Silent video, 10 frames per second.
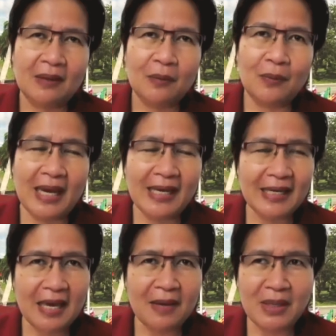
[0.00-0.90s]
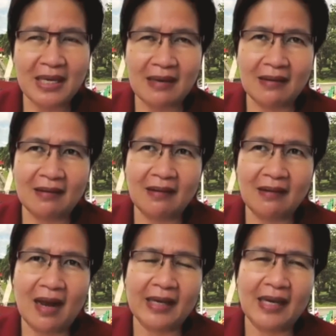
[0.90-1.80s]
When I came
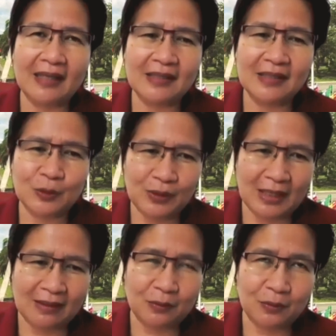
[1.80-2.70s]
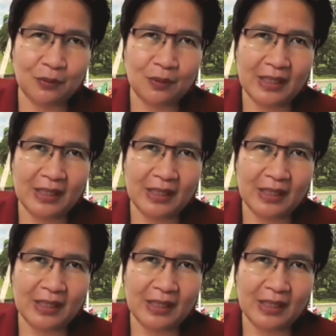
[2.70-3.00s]
here, I had a student who